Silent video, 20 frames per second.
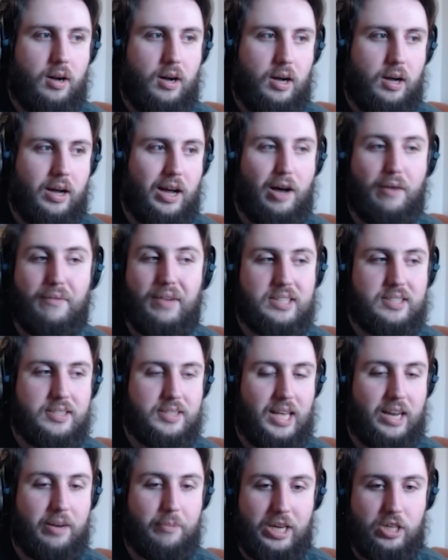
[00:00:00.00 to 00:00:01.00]
how fast his
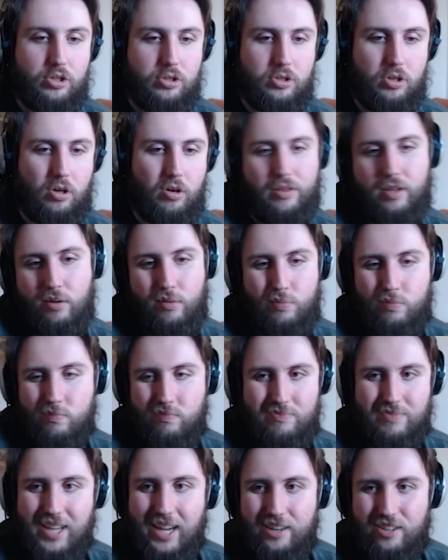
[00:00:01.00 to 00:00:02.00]
animations are. They're
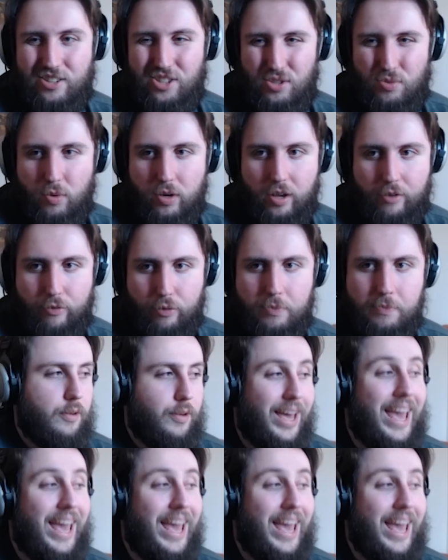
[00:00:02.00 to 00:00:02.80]
kind of just whatever.